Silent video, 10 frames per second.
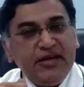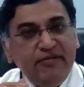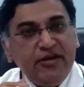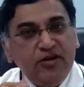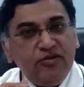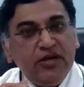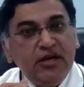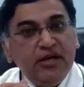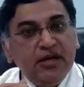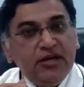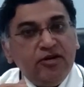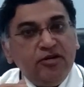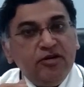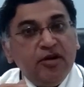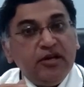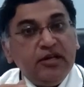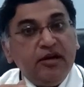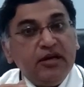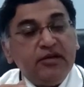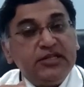I'm giving you?
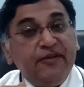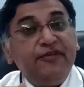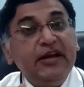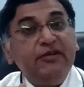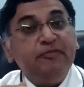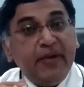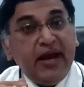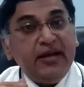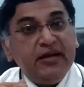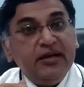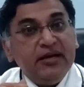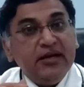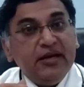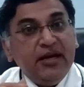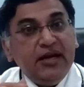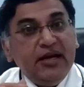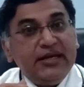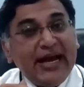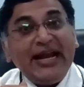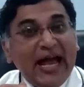The suffering with pain,
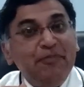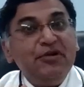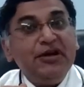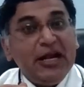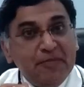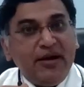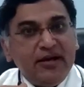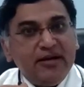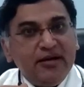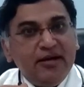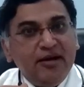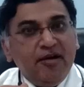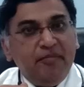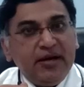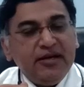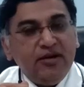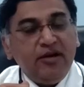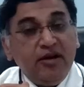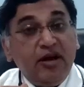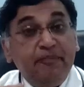it can happen to anybody. But,
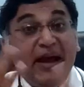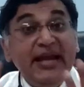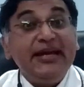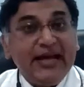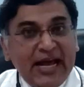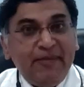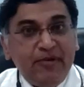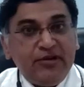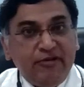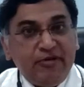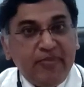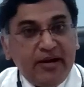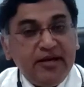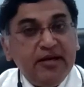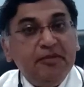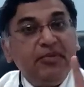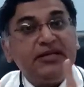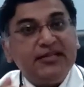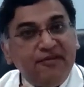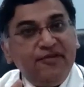pain can happen to everybody,
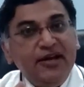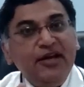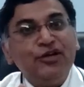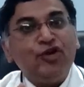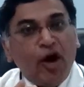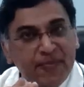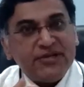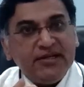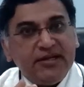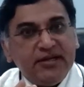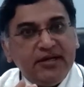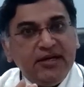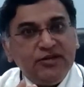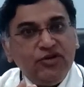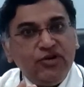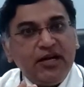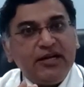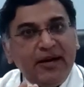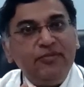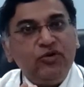but suffering is optional. So you
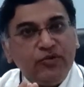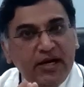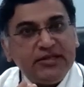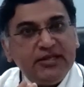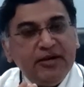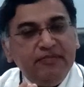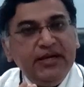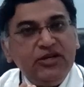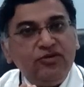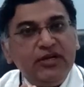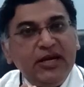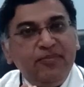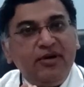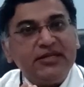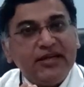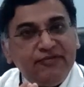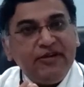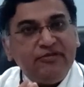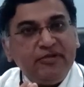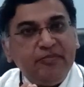can come to us. Please don't keep on
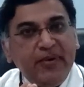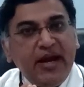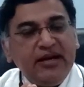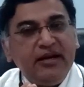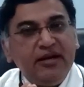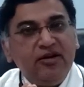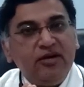suffering from the pain and